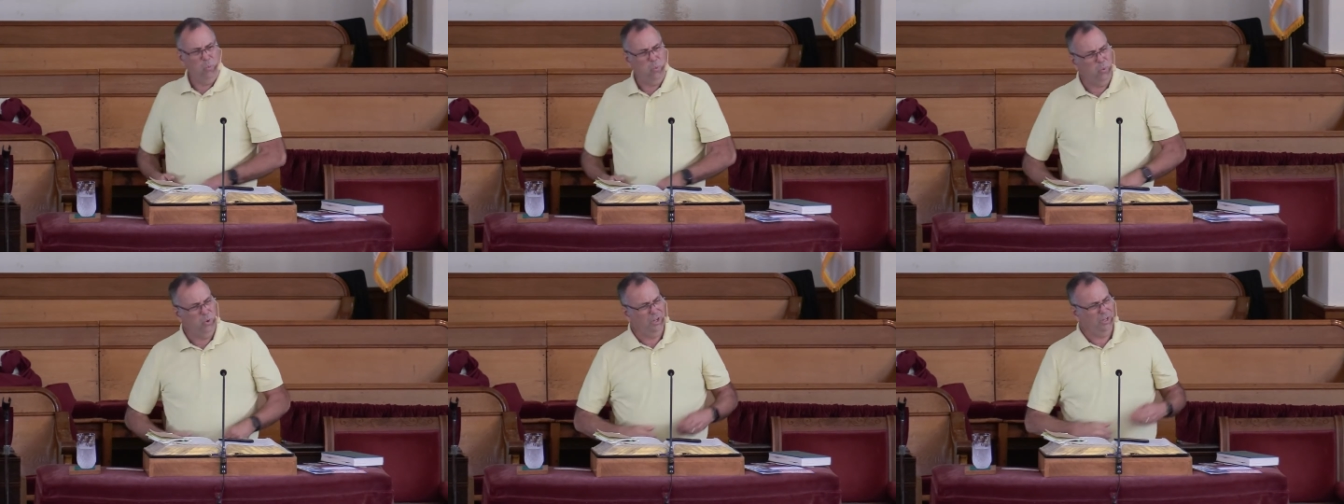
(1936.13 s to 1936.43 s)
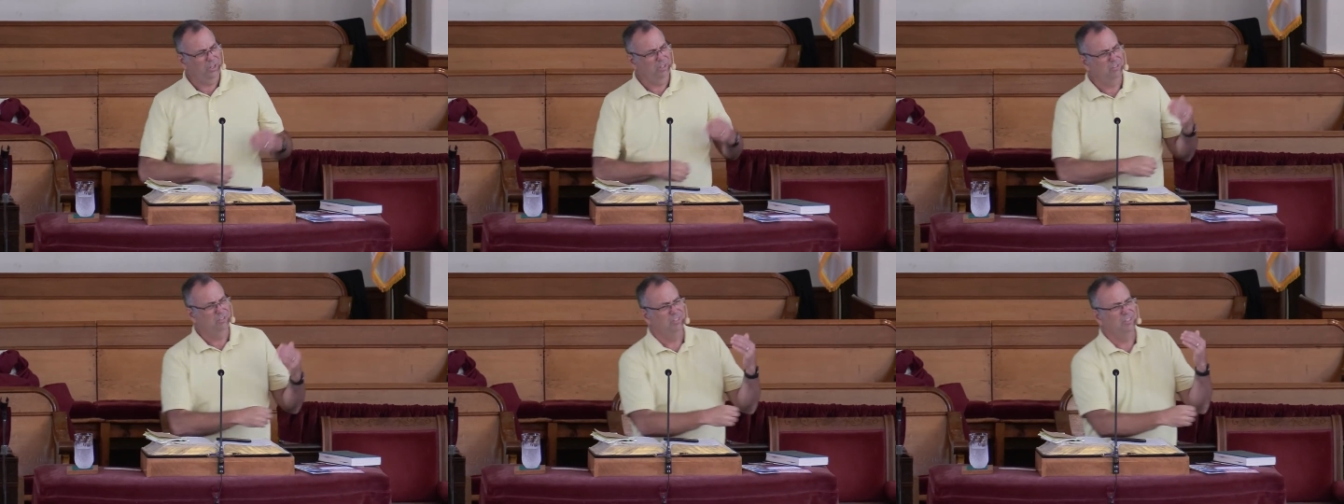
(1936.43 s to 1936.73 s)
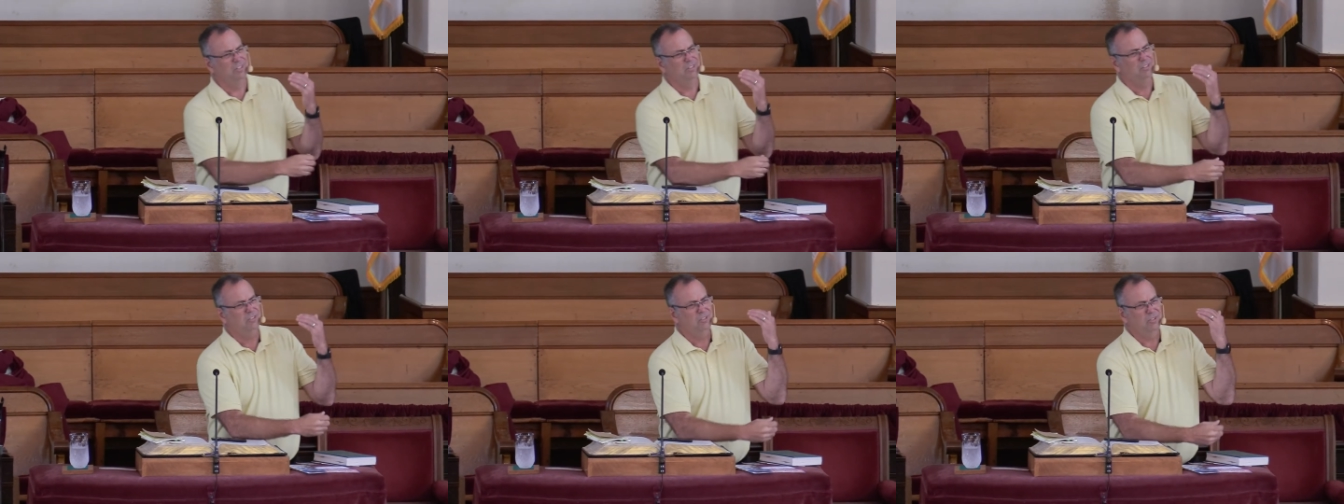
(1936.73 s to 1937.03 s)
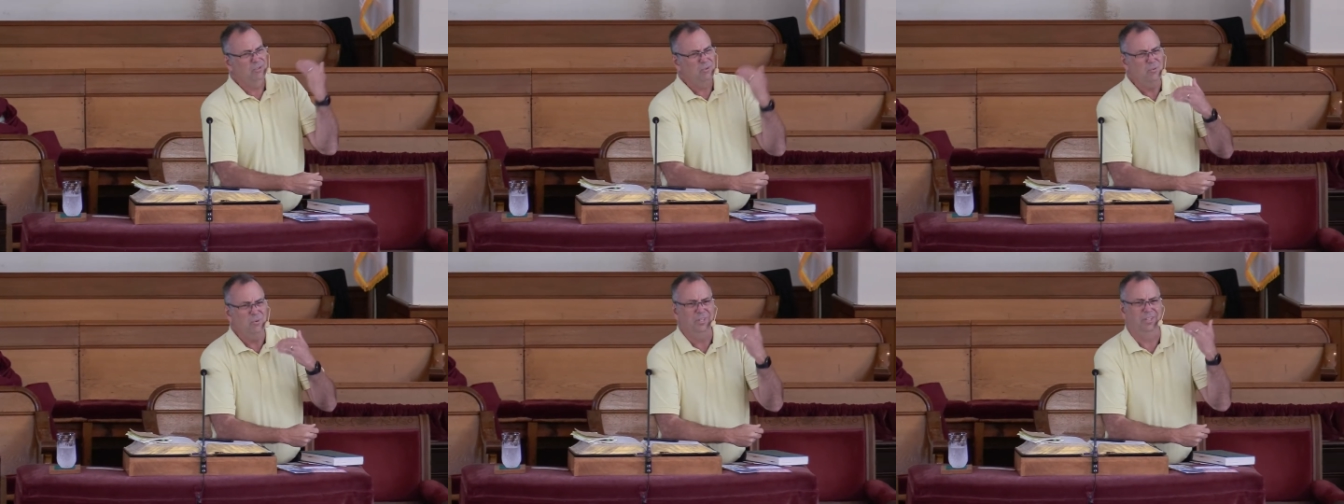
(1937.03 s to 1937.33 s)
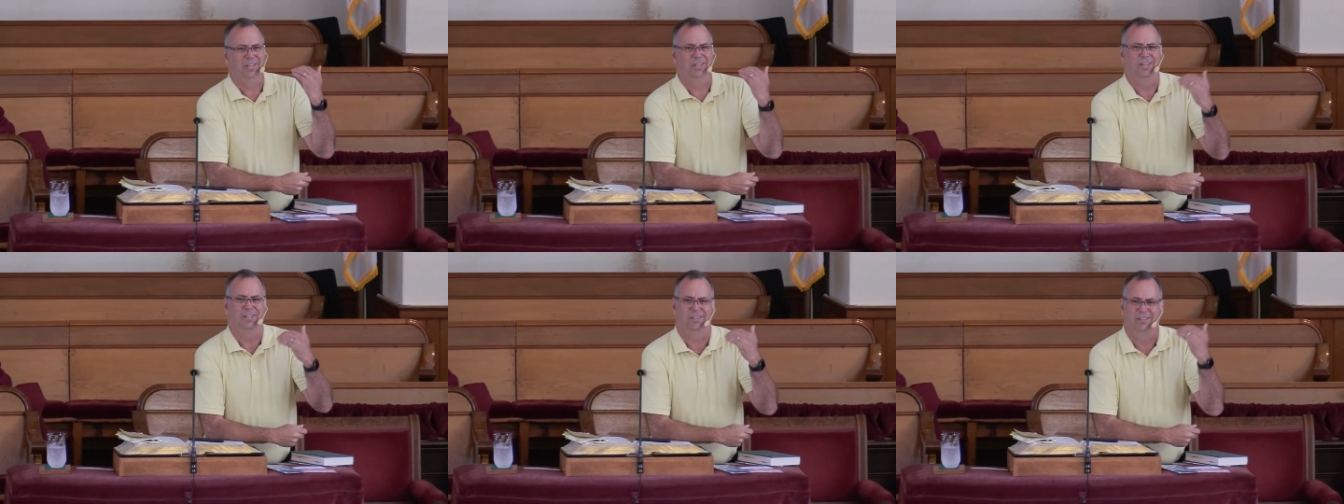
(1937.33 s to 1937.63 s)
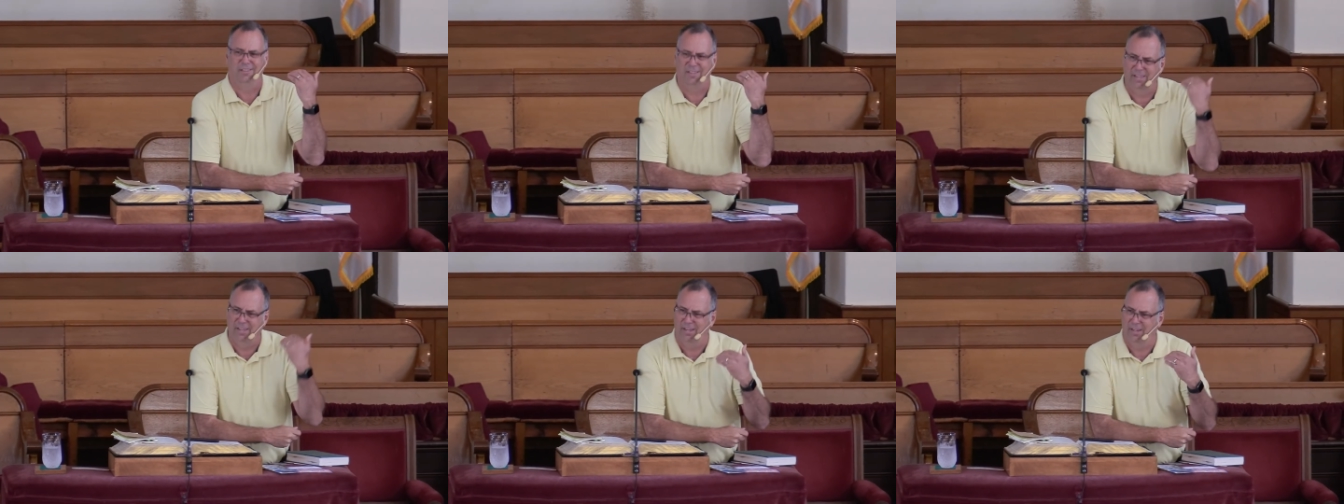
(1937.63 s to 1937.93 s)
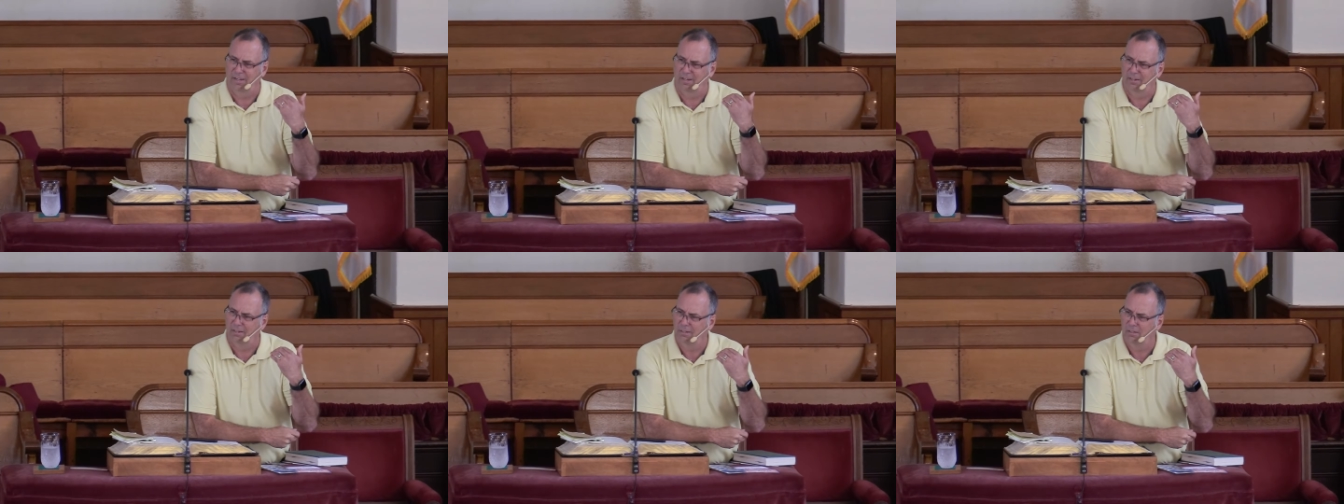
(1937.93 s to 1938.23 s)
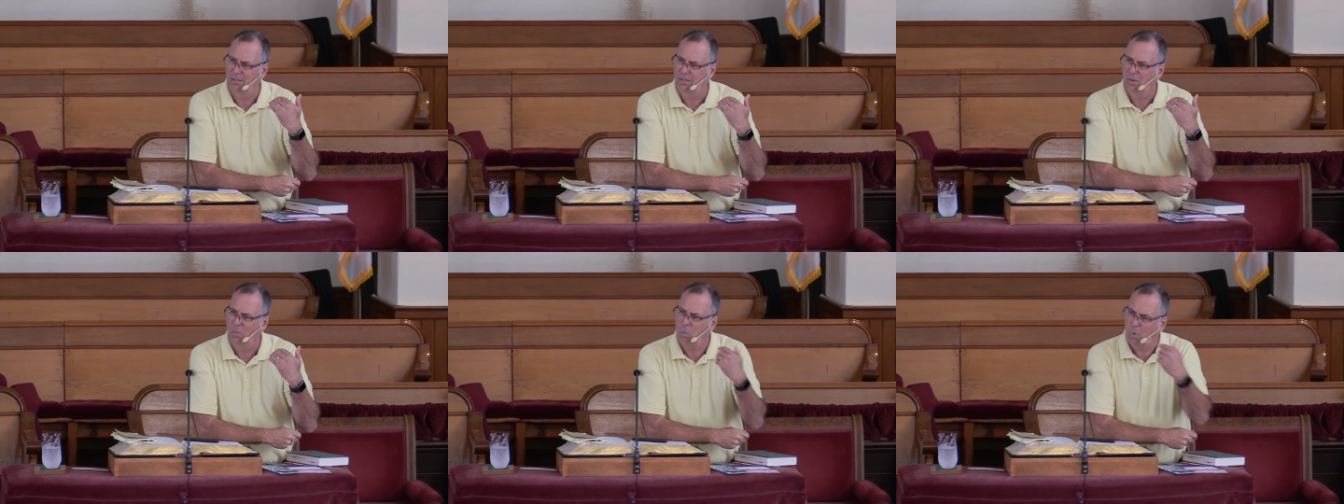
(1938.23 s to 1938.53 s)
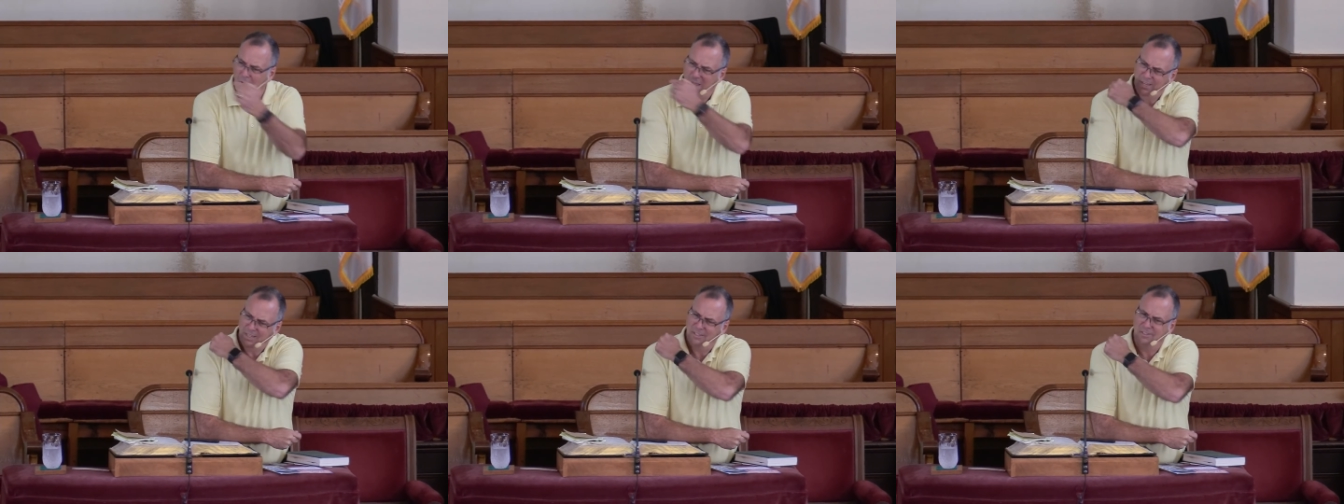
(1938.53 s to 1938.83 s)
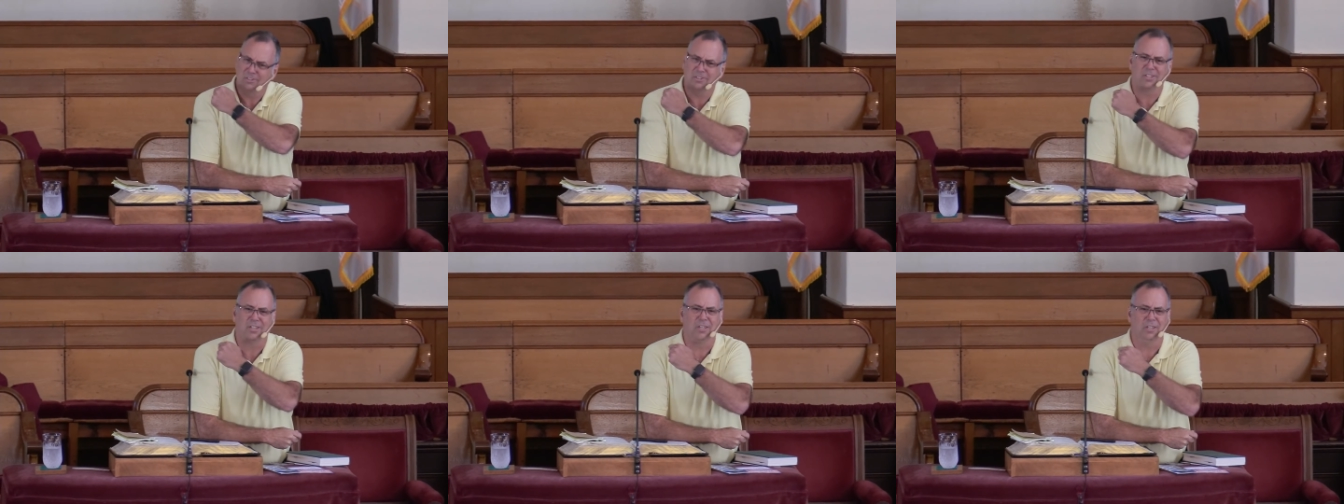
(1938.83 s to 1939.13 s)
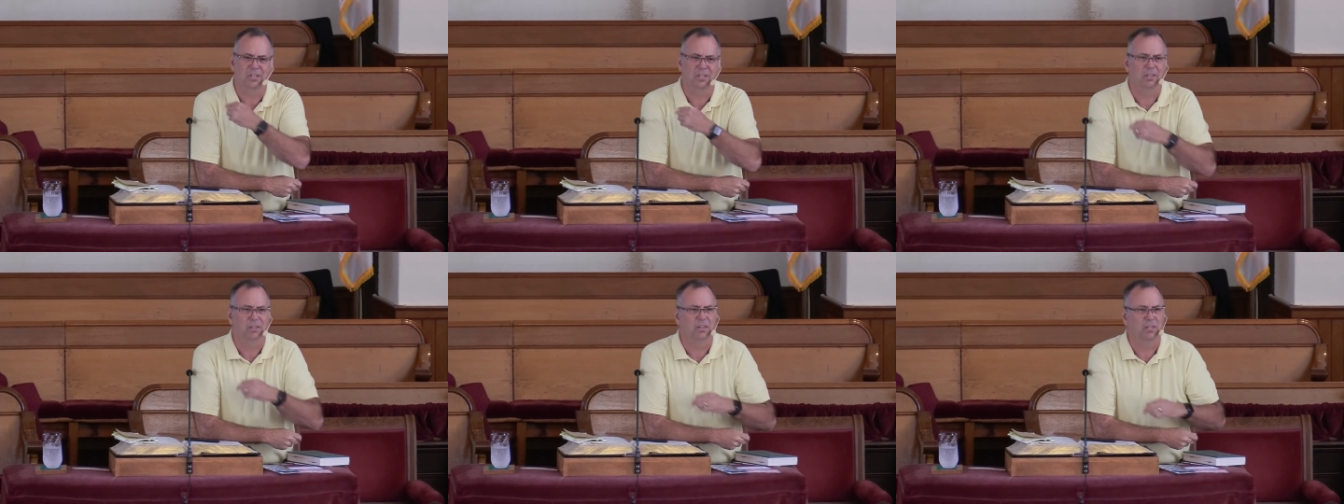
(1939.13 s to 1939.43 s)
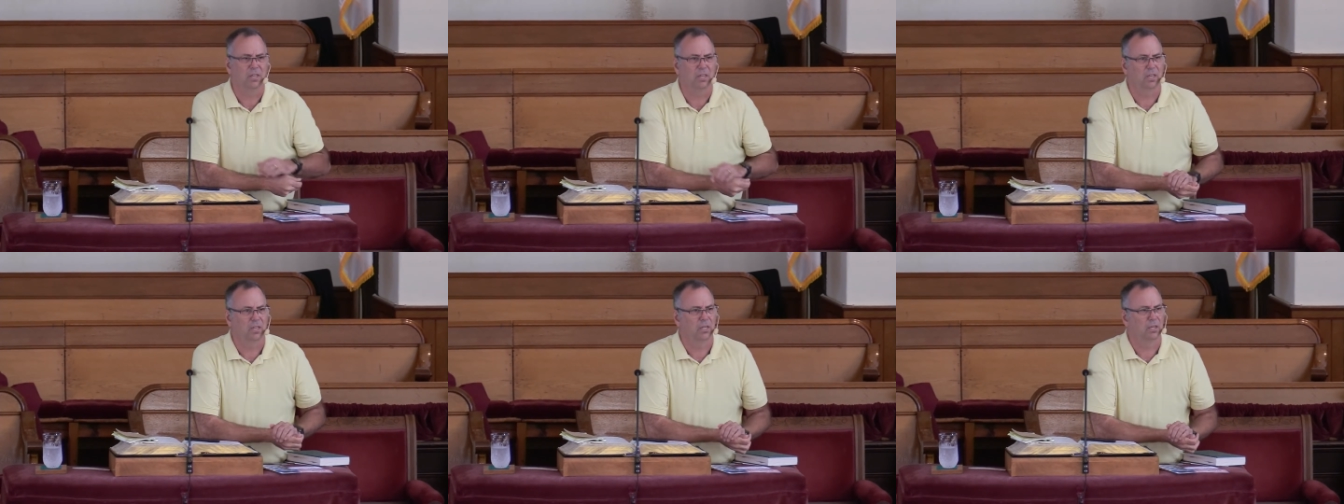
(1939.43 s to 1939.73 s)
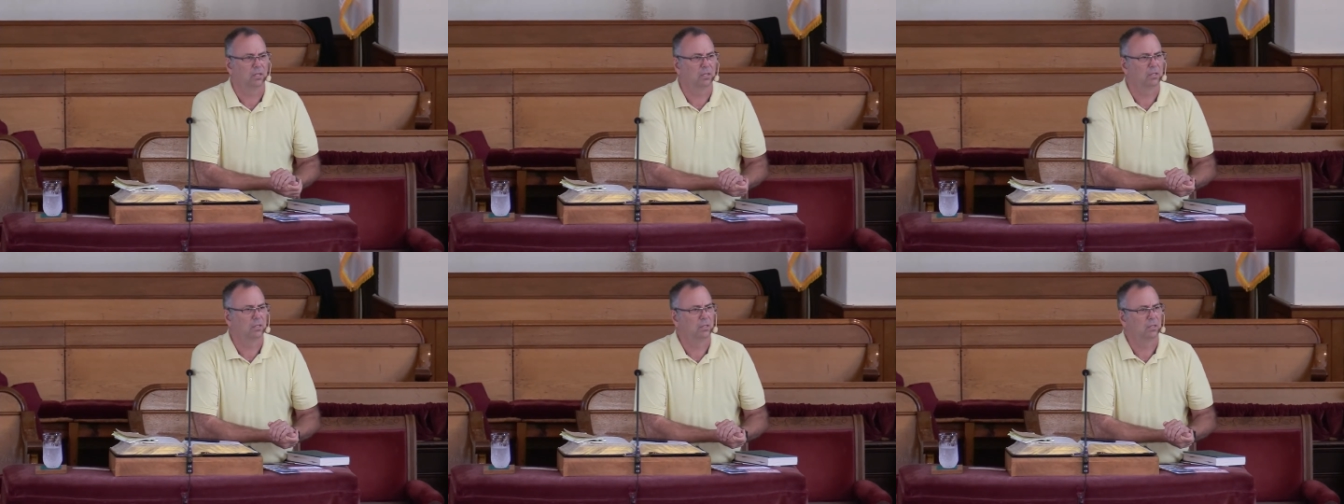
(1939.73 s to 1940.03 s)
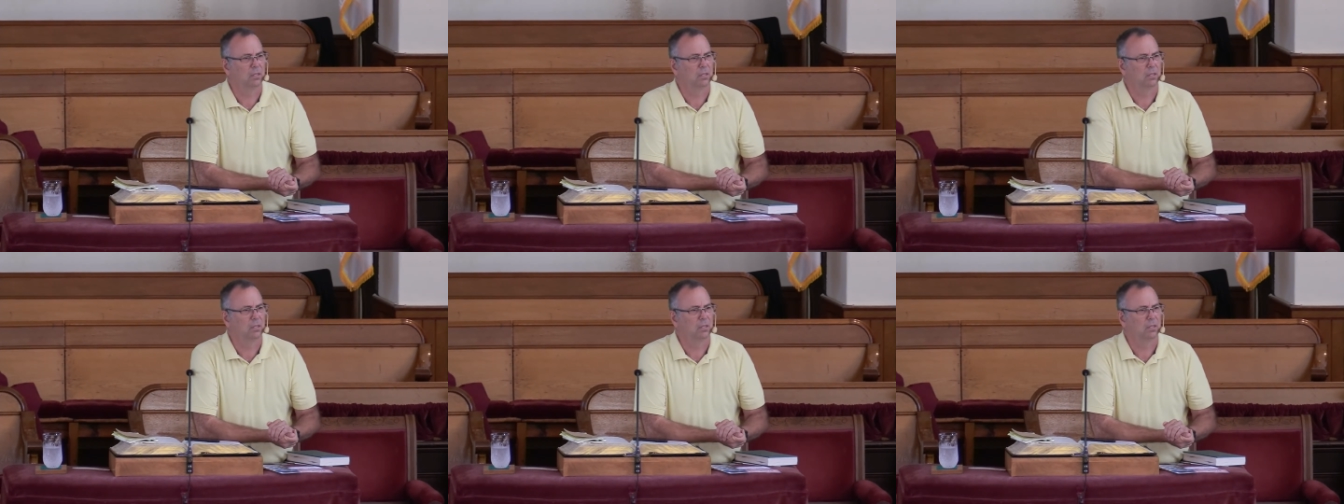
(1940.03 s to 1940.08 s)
What is he doing in there? Why is he in there?